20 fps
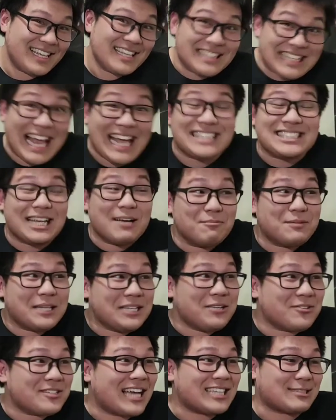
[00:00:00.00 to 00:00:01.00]
That's something
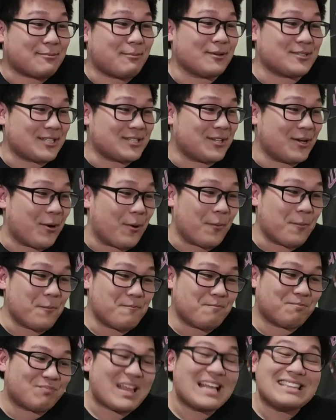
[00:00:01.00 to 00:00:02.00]
you're not supposed to do.
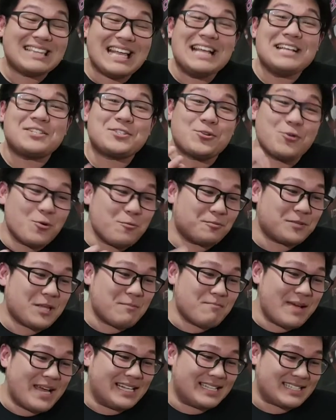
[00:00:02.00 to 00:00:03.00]
They scooped the
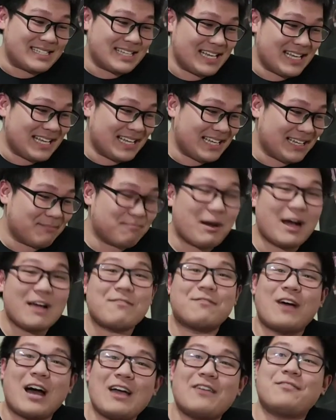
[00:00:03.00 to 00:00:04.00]
mids by
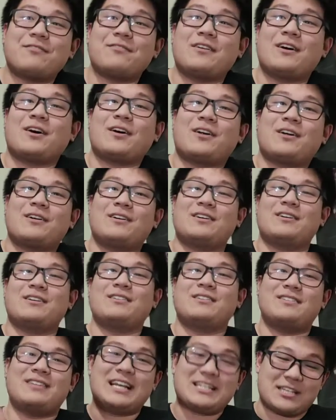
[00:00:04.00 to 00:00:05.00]
5
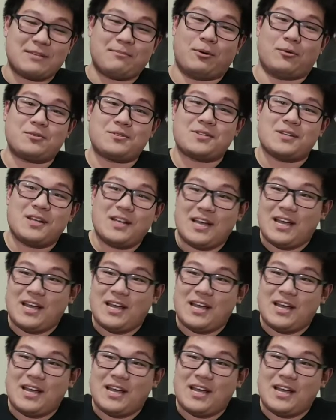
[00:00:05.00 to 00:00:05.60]
decibels.